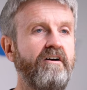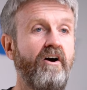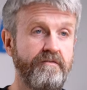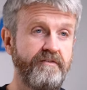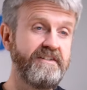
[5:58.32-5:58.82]

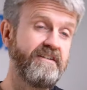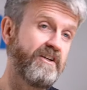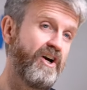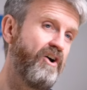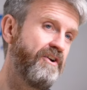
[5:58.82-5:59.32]
I fitted a
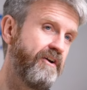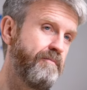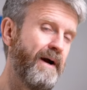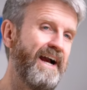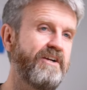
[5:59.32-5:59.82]
Cardo
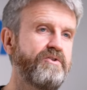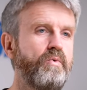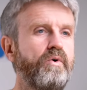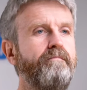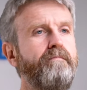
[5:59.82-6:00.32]

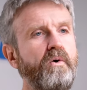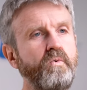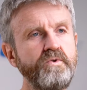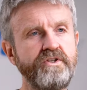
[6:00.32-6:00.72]
PackTalk Bold